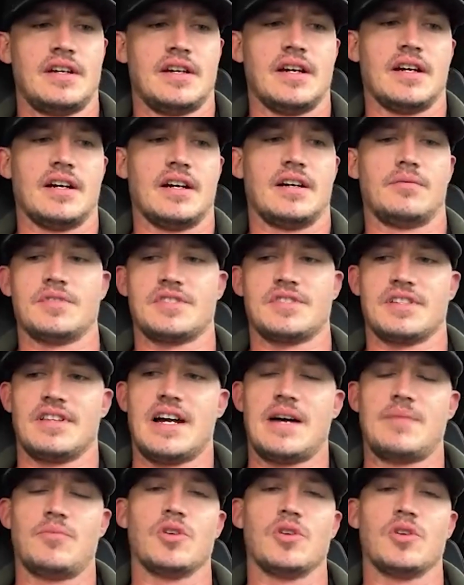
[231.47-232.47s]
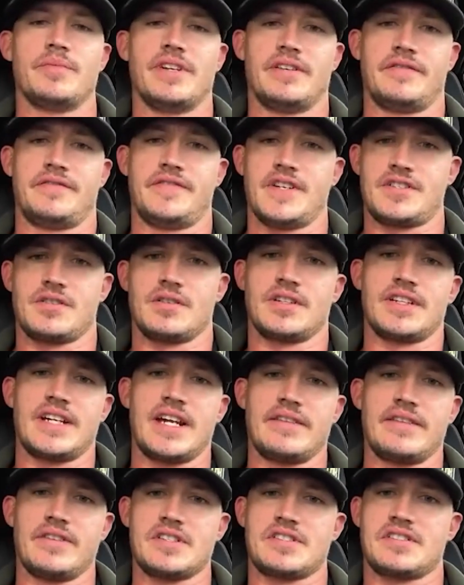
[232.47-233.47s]
uh, was a lot more beneficial and
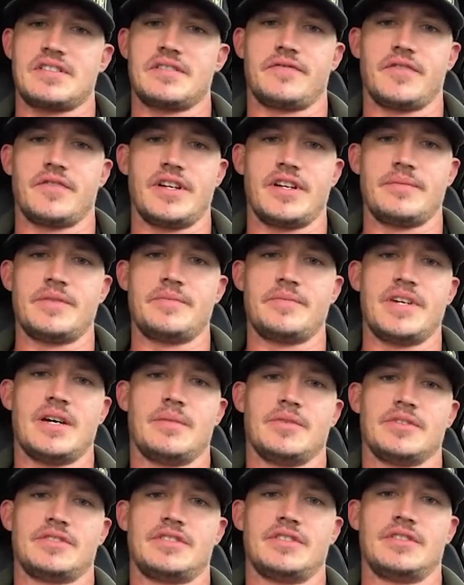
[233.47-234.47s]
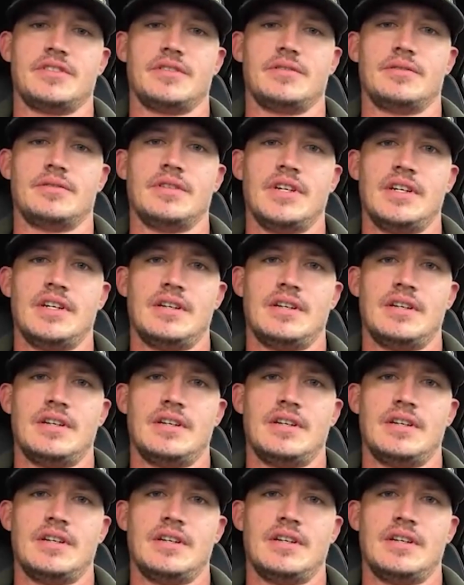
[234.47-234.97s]
gave us the freedom to be able to